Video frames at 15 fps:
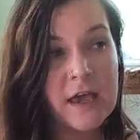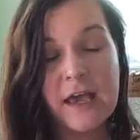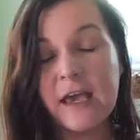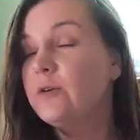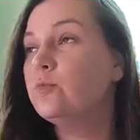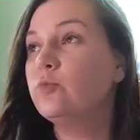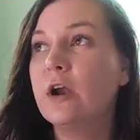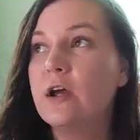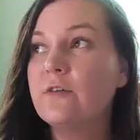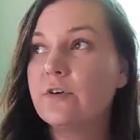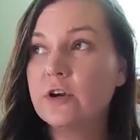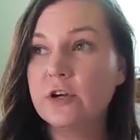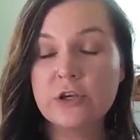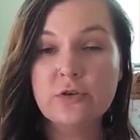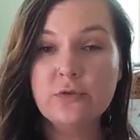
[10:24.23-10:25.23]
And
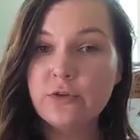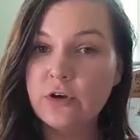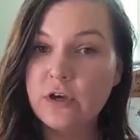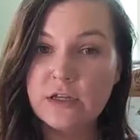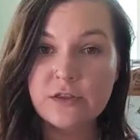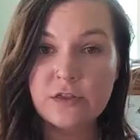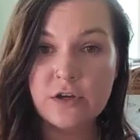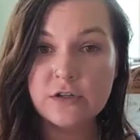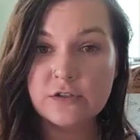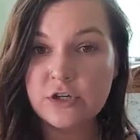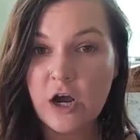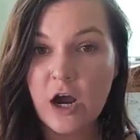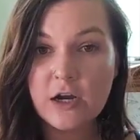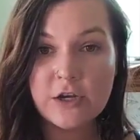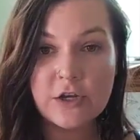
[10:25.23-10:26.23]
whenever you look at their
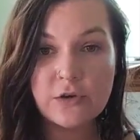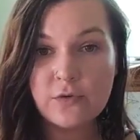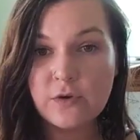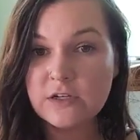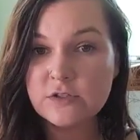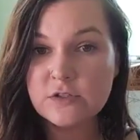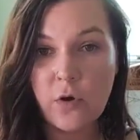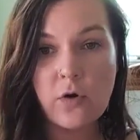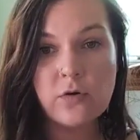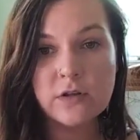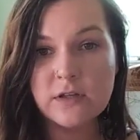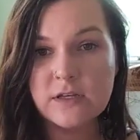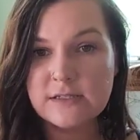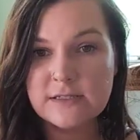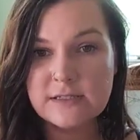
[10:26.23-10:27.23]
chart, you can
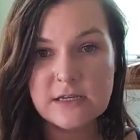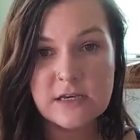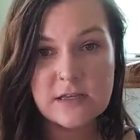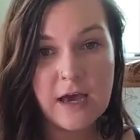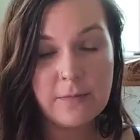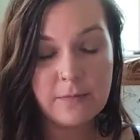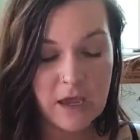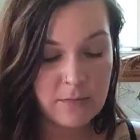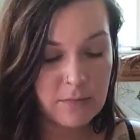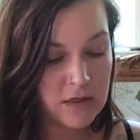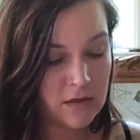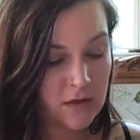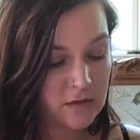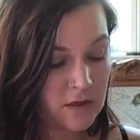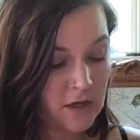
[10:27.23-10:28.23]
totally see that maybe
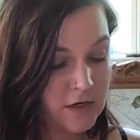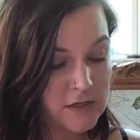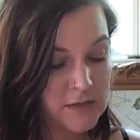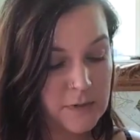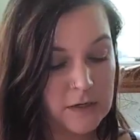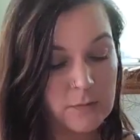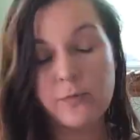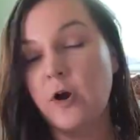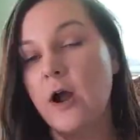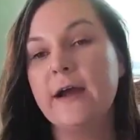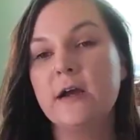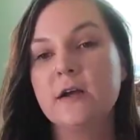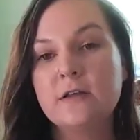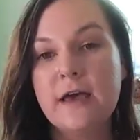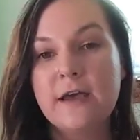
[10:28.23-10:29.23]
that there's been
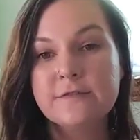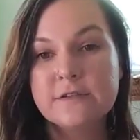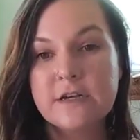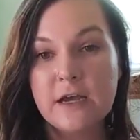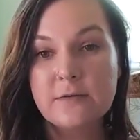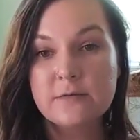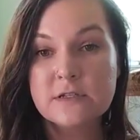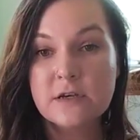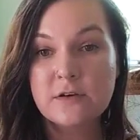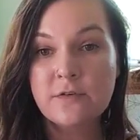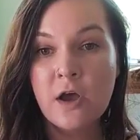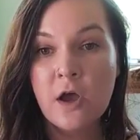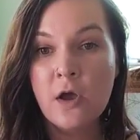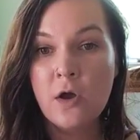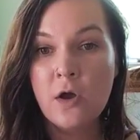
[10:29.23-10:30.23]
prior lifetimes of
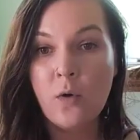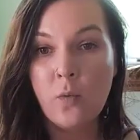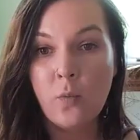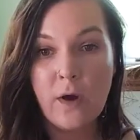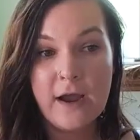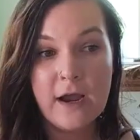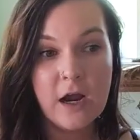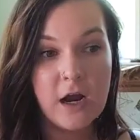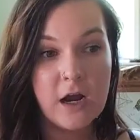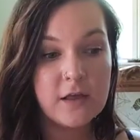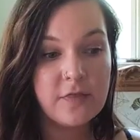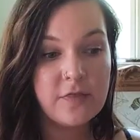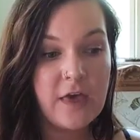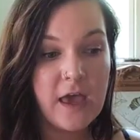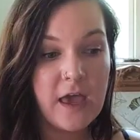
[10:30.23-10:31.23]

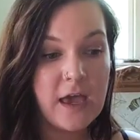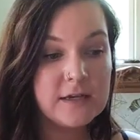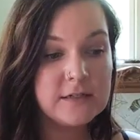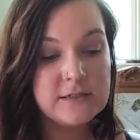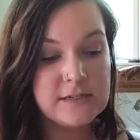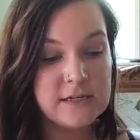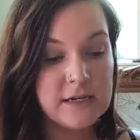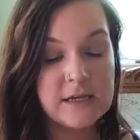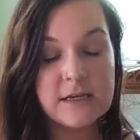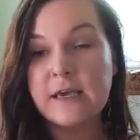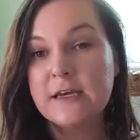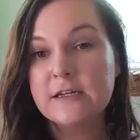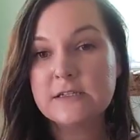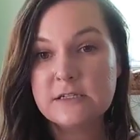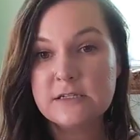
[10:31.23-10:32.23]
where they didn't
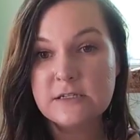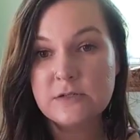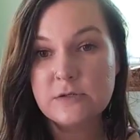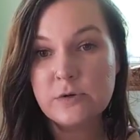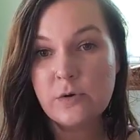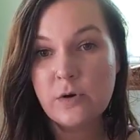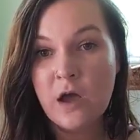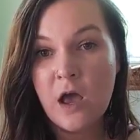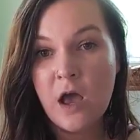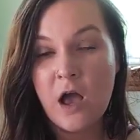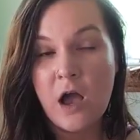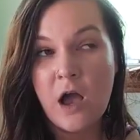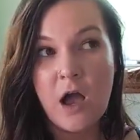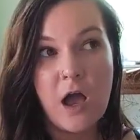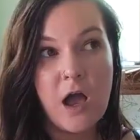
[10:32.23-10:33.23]
get to,
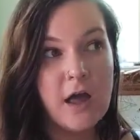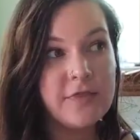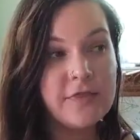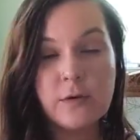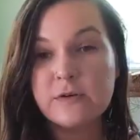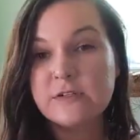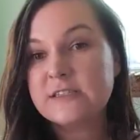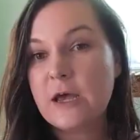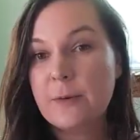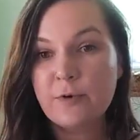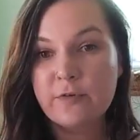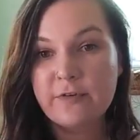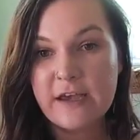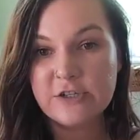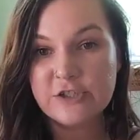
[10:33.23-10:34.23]
uh, there were
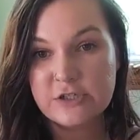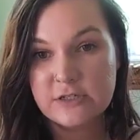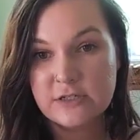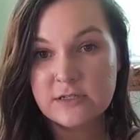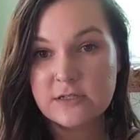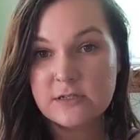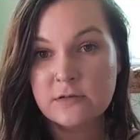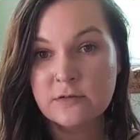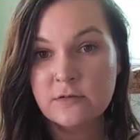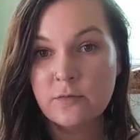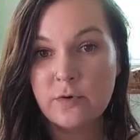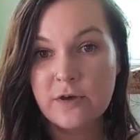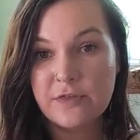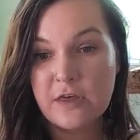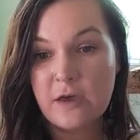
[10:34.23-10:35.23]
separations
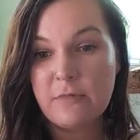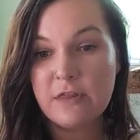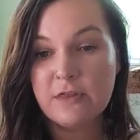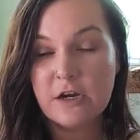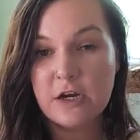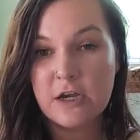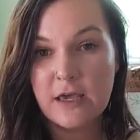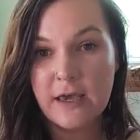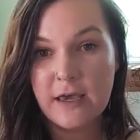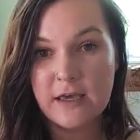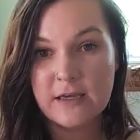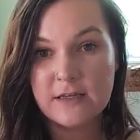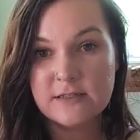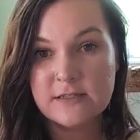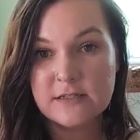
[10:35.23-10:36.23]
with them and their
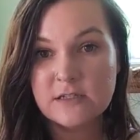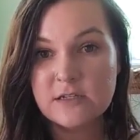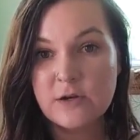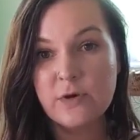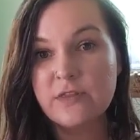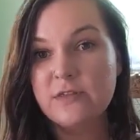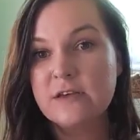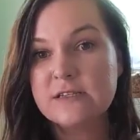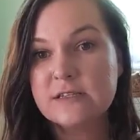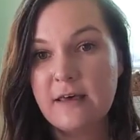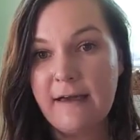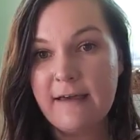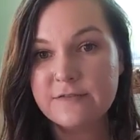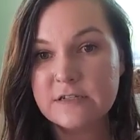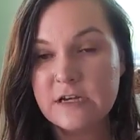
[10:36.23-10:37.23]
kids. And so in this
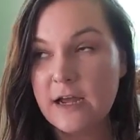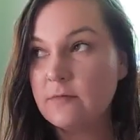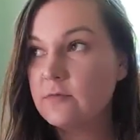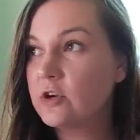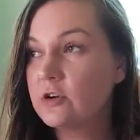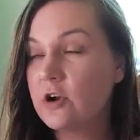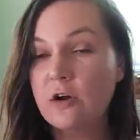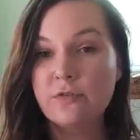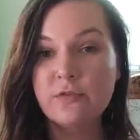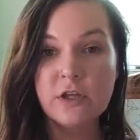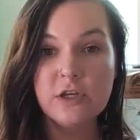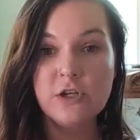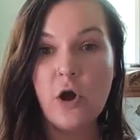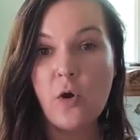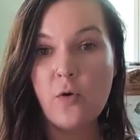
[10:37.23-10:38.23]
lifetime, they're not
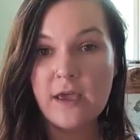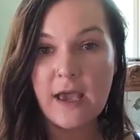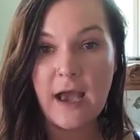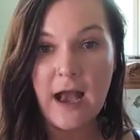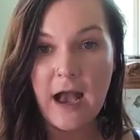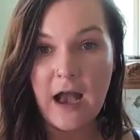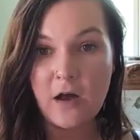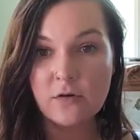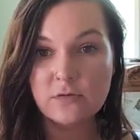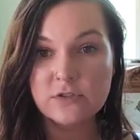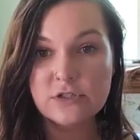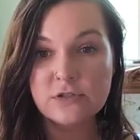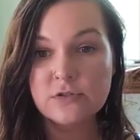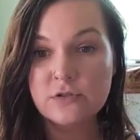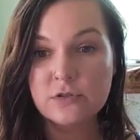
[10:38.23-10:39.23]
really knowing how
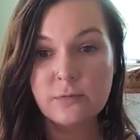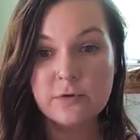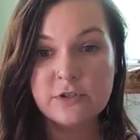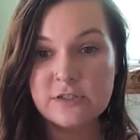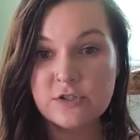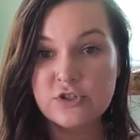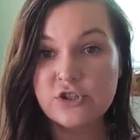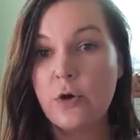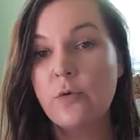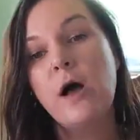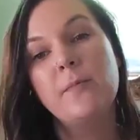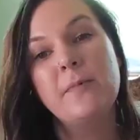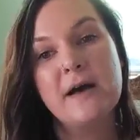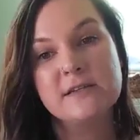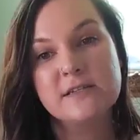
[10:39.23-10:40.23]
to show
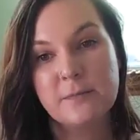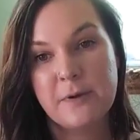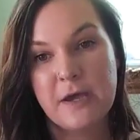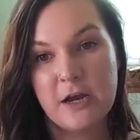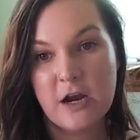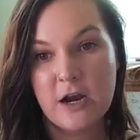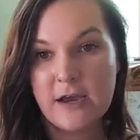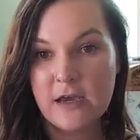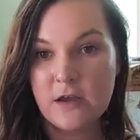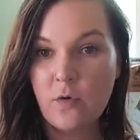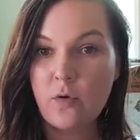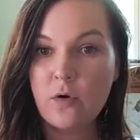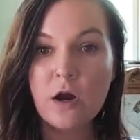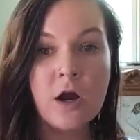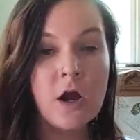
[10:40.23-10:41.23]
up as a parent,
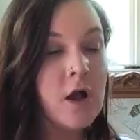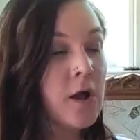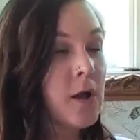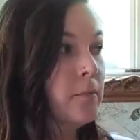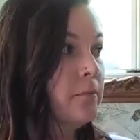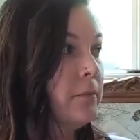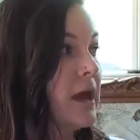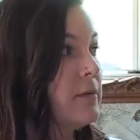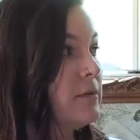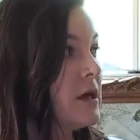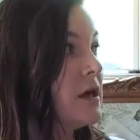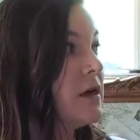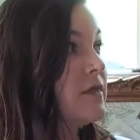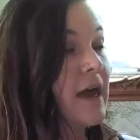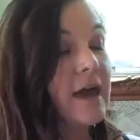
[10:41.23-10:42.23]
or
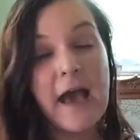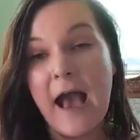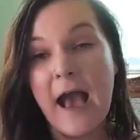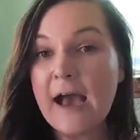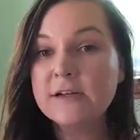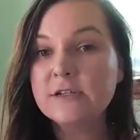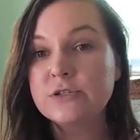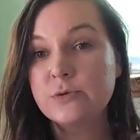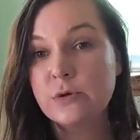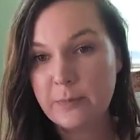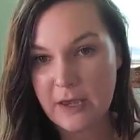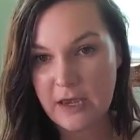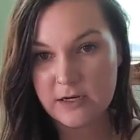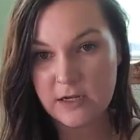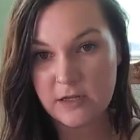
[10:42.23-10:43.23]
maybe they had to
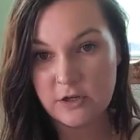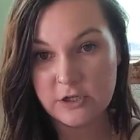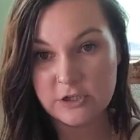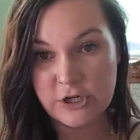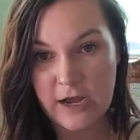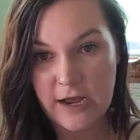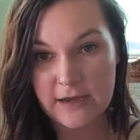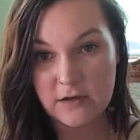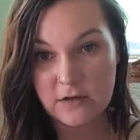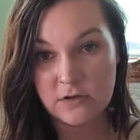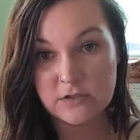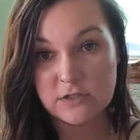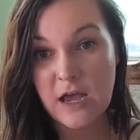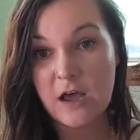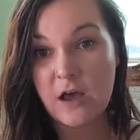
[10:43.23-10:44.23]
abandon their
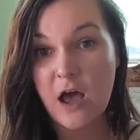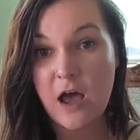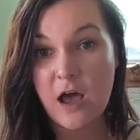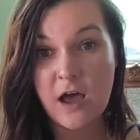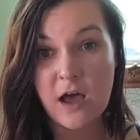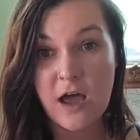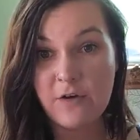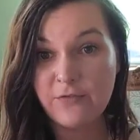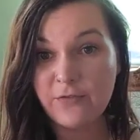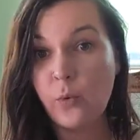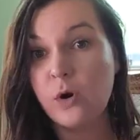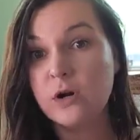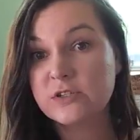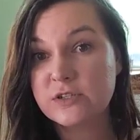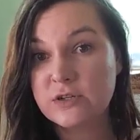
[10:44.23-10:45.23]
child uh,
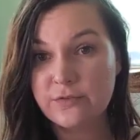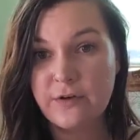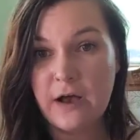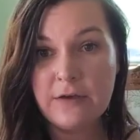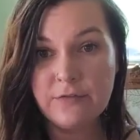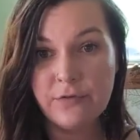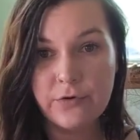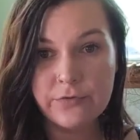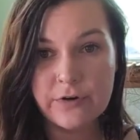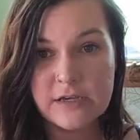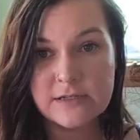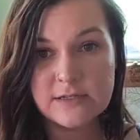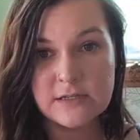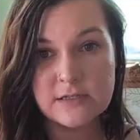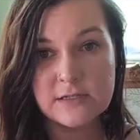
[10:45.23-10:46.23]
for survival
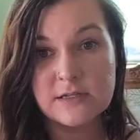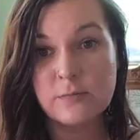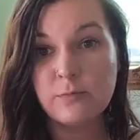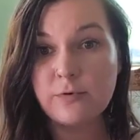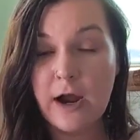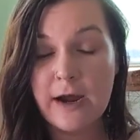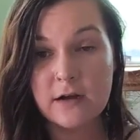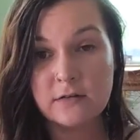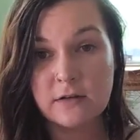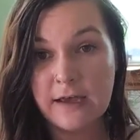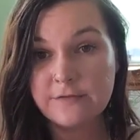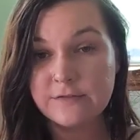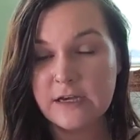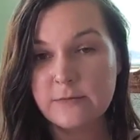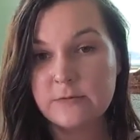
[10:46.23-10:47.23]
reasons in prior
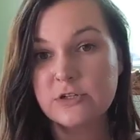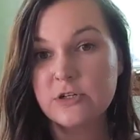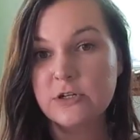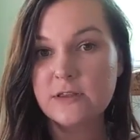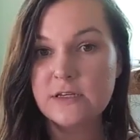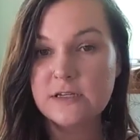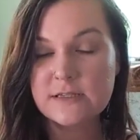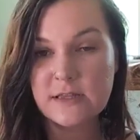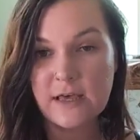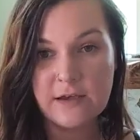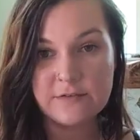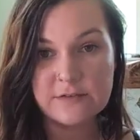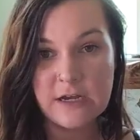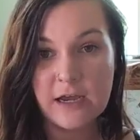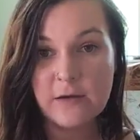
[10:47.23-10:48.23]
lifetimes or in this
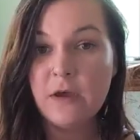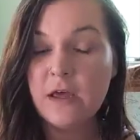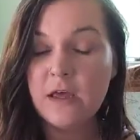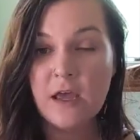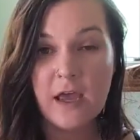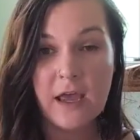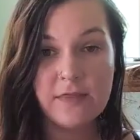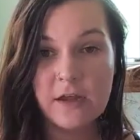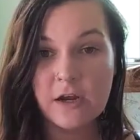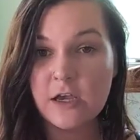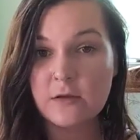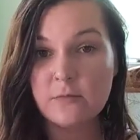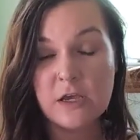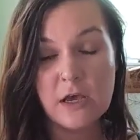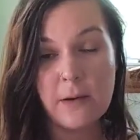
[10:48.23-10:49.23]
lifetime. And there
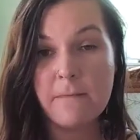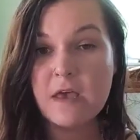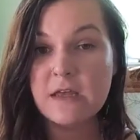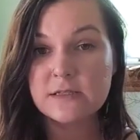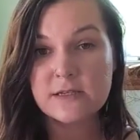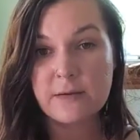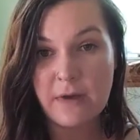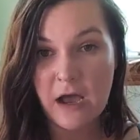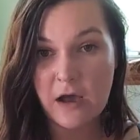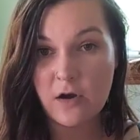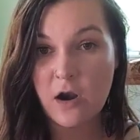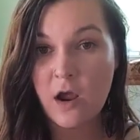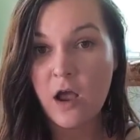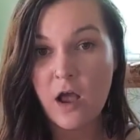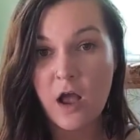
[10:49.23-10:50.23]
can be immense
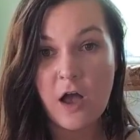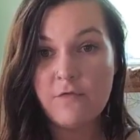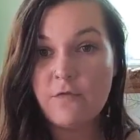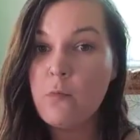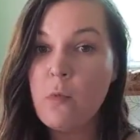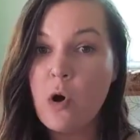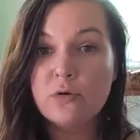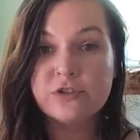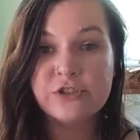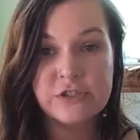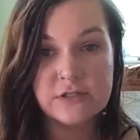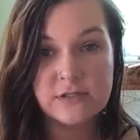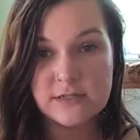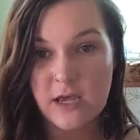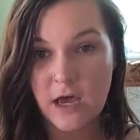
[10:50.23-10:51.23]
amount of
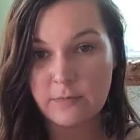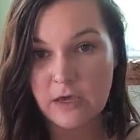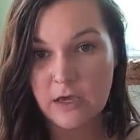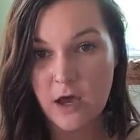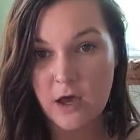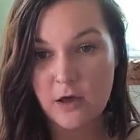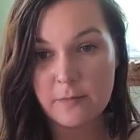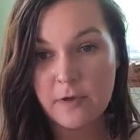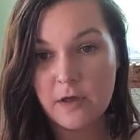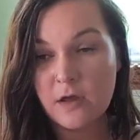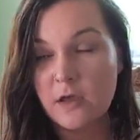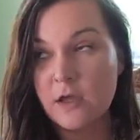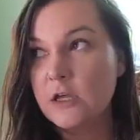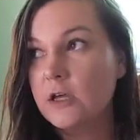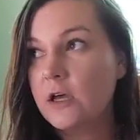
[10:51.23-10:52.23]
emotions coming up.
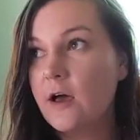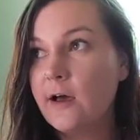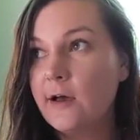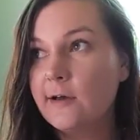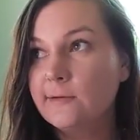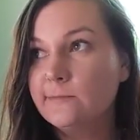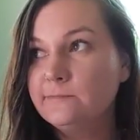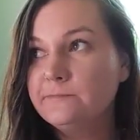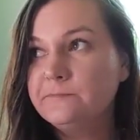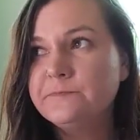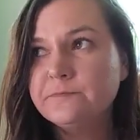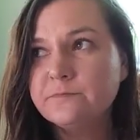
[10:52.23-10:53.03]
Um,